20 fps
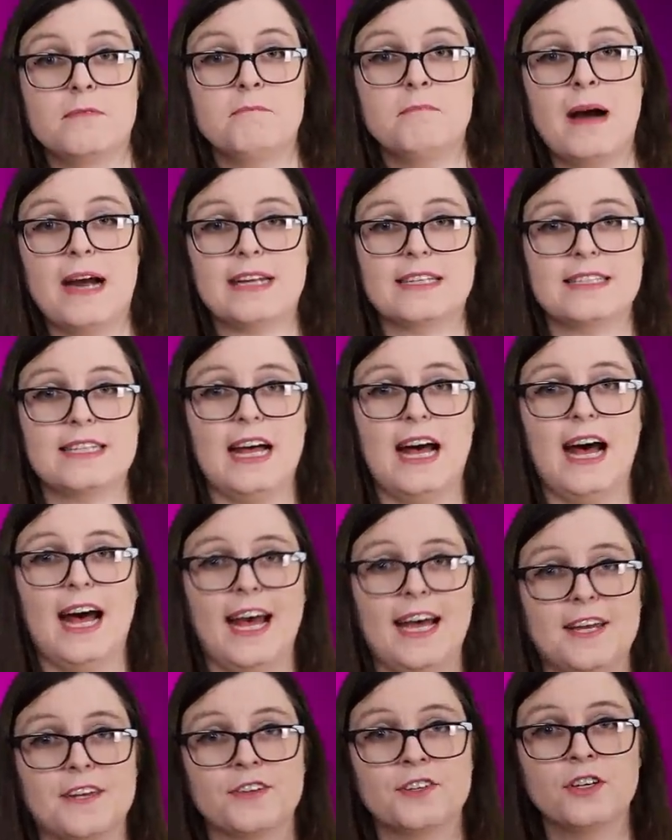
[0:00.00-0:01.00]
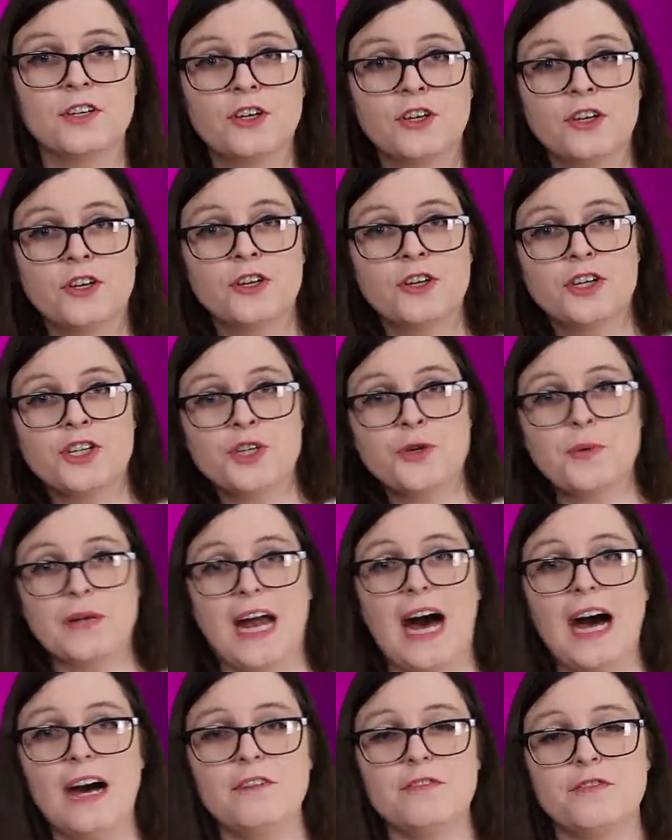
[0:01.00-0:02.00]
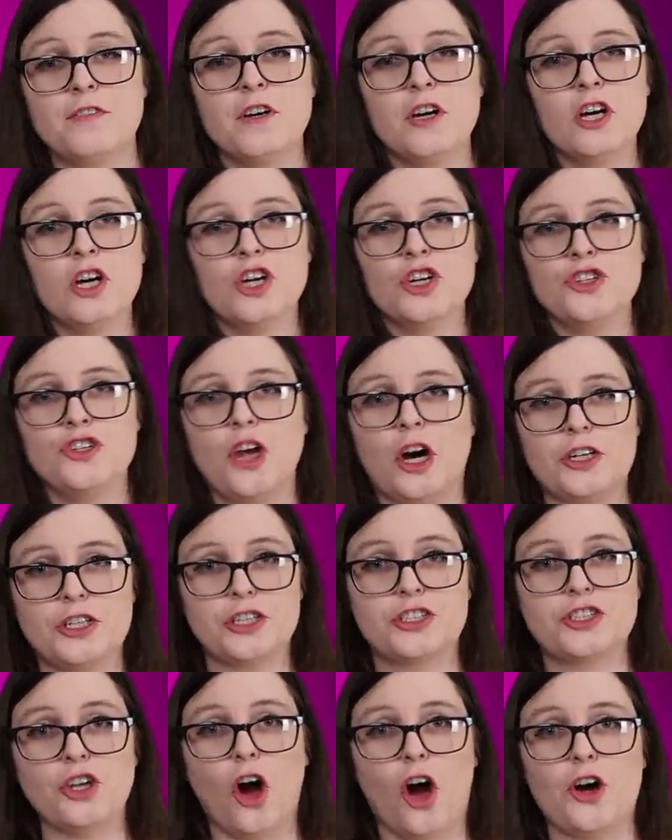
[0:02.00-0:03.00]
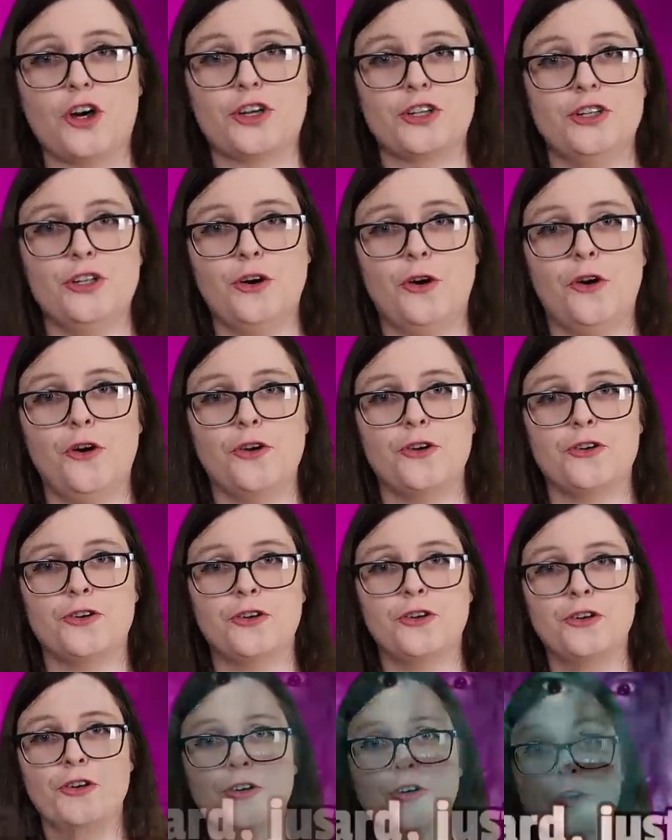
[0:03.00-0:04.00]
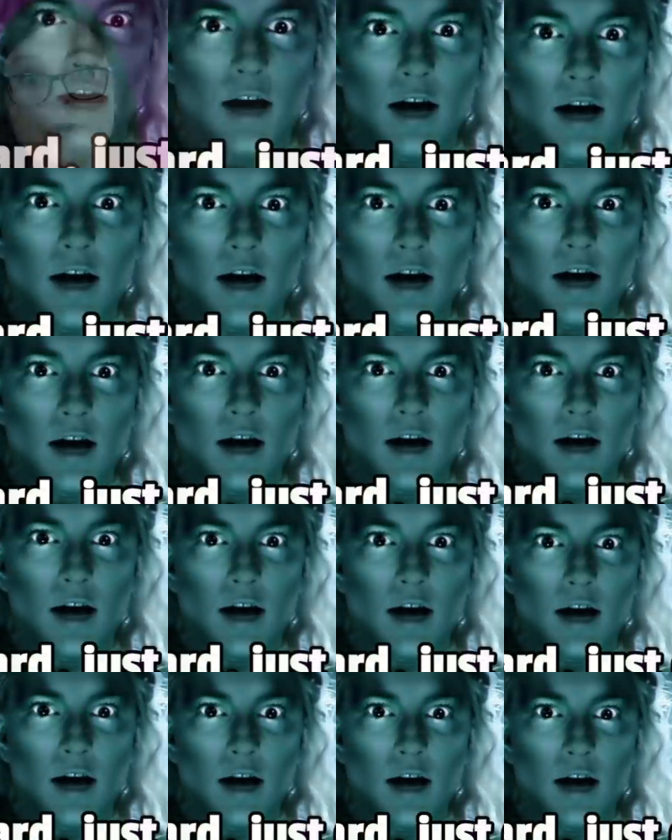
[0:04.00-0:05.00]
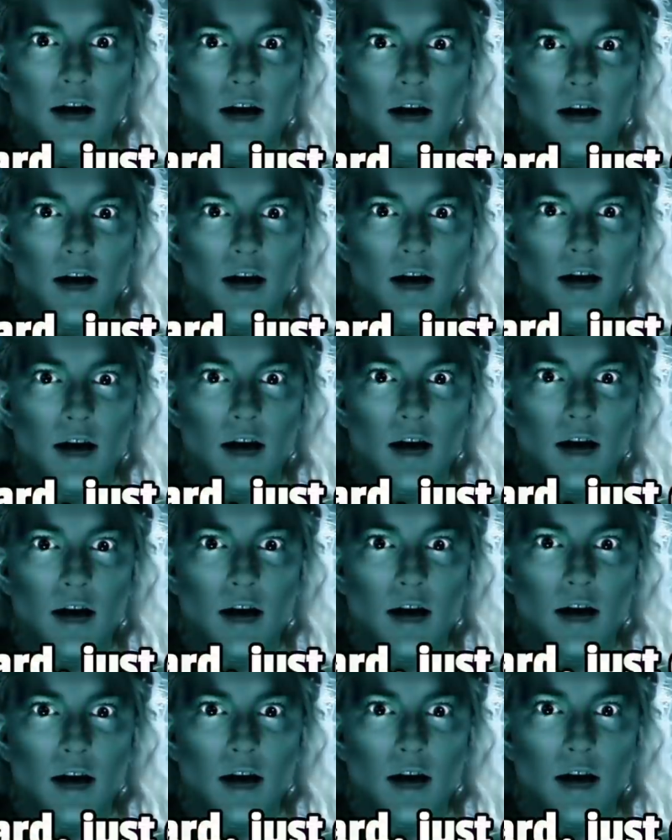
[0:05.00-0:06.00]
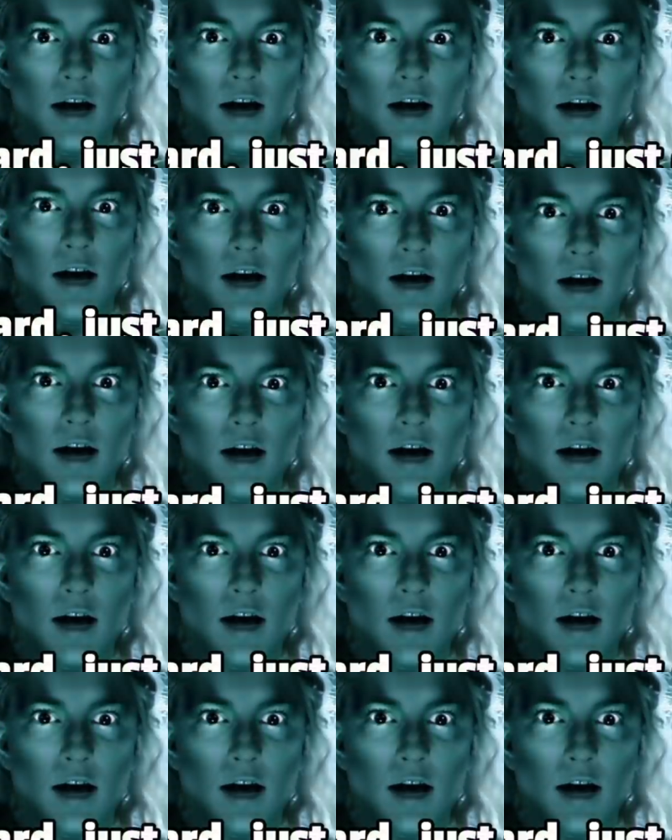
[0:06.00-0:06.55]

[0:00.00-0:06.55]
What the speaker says: my side. You would have not a Dark Lord, but a queen. A queen of the